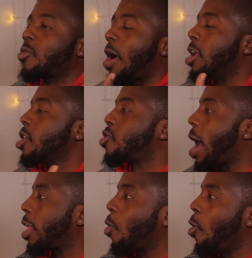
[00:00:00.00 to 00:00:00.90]
And now they
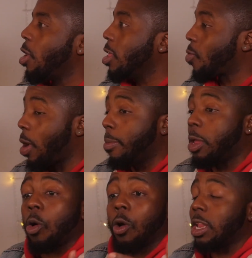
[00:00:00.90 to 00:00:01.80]
trying to attract all
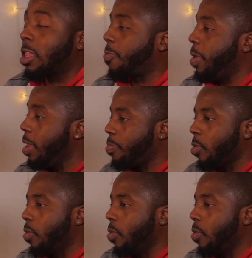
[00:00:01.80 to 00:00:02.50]
these women or all these